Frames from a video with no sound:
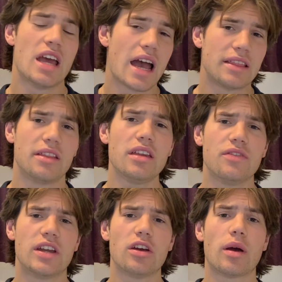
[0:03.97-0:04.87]
and in this
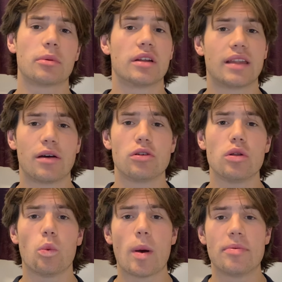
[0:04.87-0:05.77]
video I'm going to tell you the
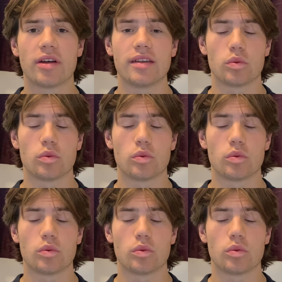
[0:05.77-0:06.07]
websites